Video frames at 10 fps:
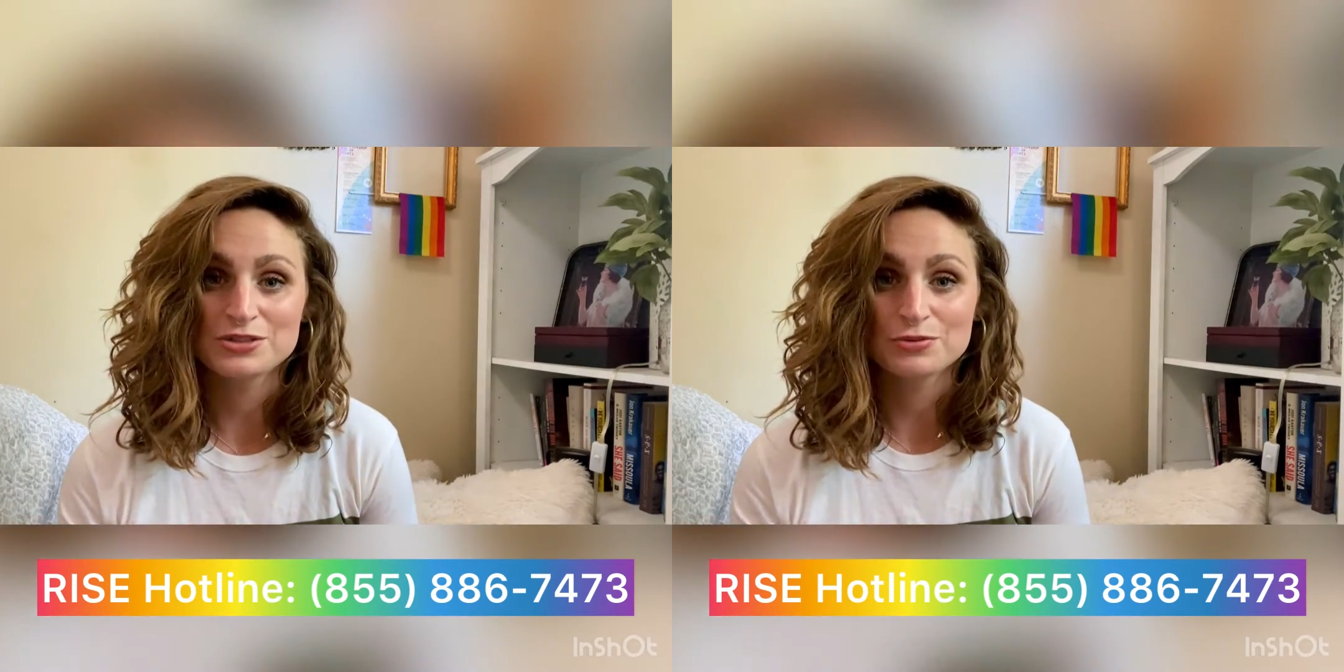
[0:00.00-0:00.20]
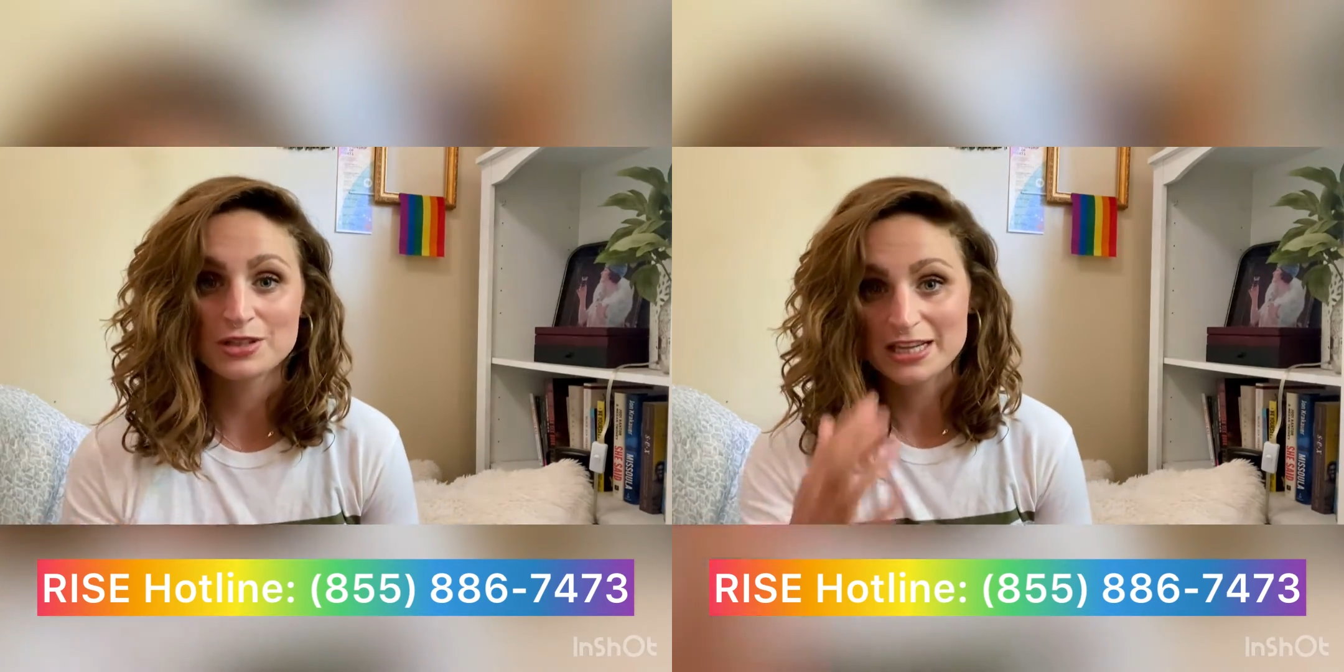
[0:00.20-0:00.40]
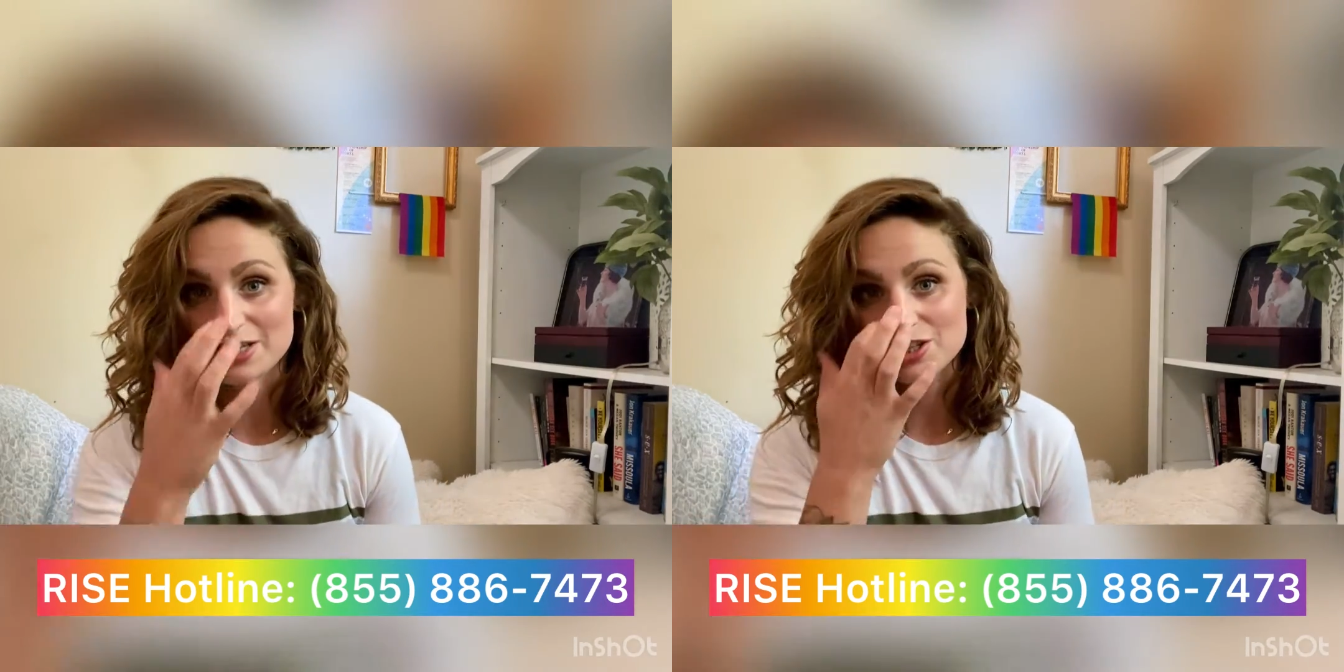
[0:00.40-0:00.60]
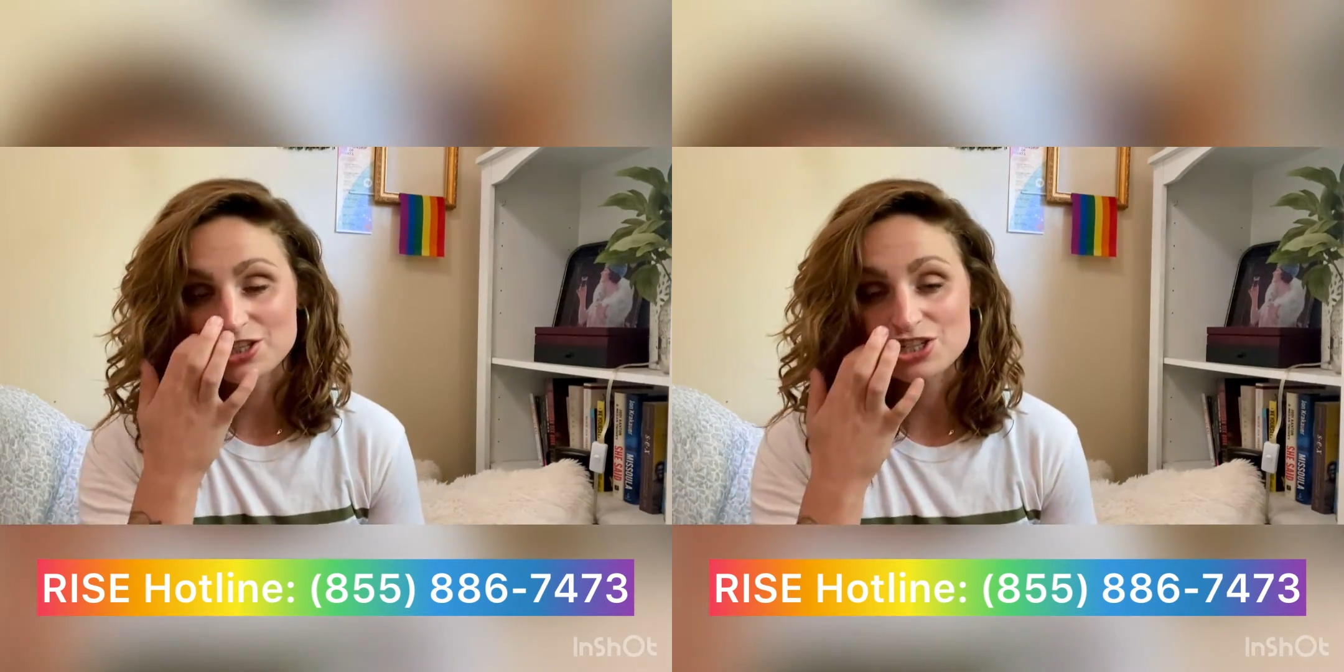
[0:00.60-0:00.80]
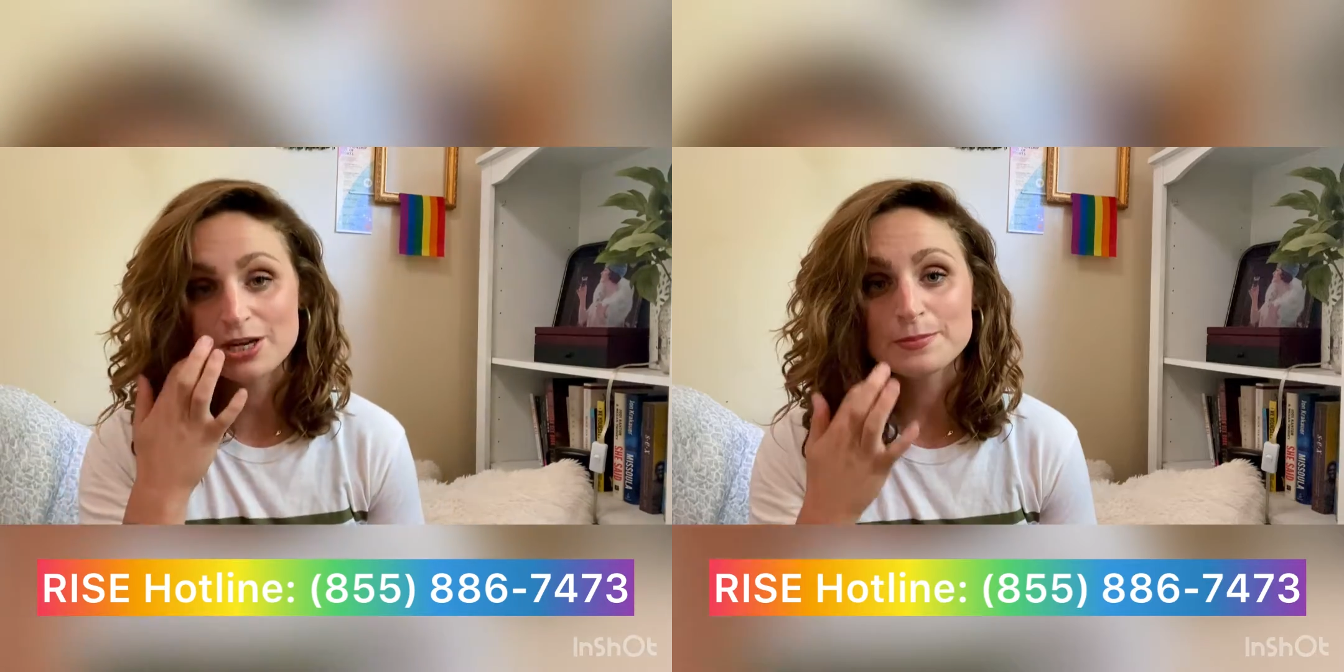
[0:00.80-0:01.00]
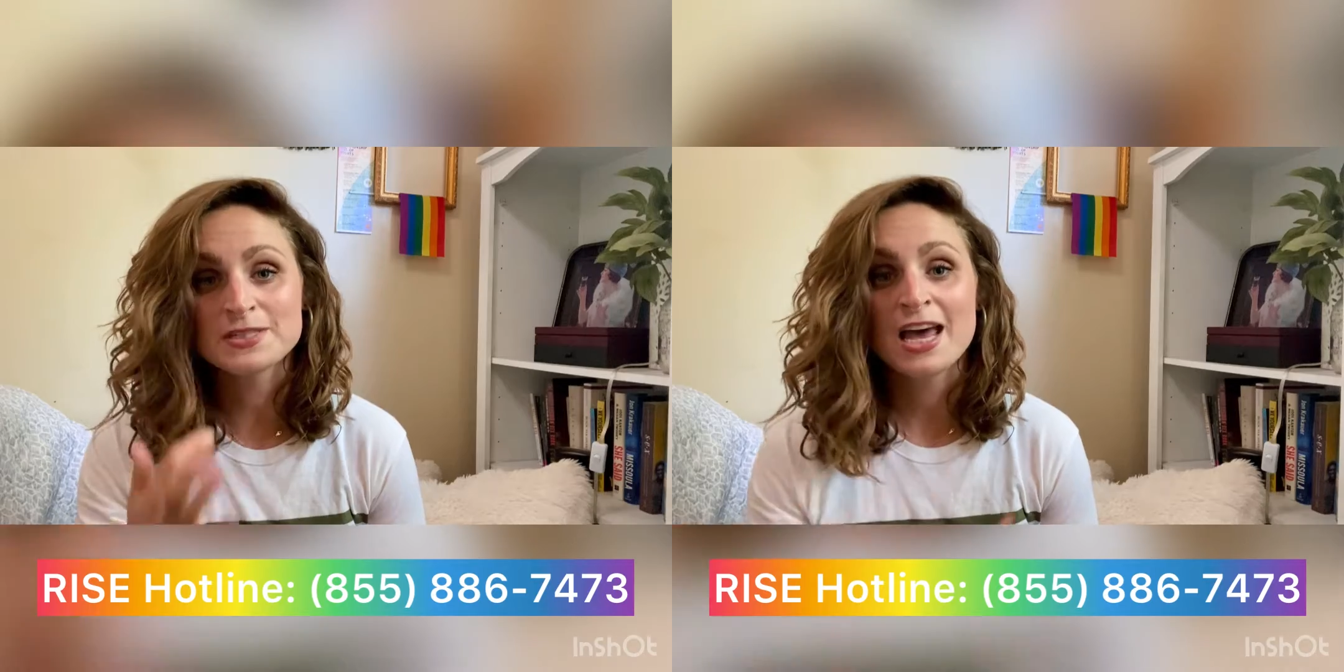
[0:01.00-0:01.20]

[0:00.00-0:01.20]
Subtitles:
relationships